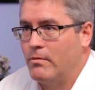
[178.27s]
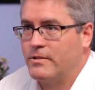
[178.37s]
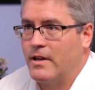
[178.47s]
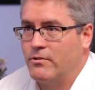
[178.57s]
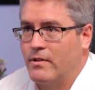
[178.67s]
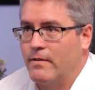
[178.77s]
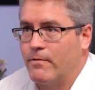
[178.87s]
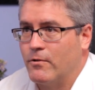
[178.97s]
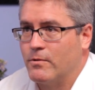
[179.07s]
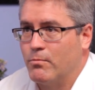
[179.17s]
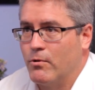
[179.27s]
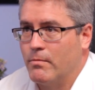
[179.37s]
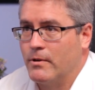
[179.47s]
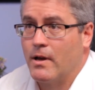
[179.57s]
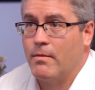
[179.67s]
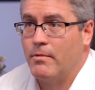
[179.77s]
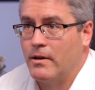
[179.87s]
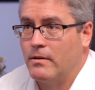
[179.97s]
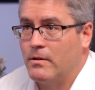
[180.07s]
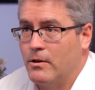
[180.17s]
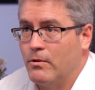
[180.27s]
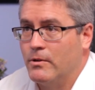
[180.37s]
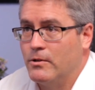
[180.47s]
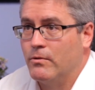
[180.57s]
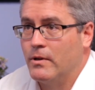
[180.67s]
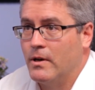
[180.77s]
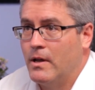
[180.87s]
Schedule that first appointment, come in, and do it.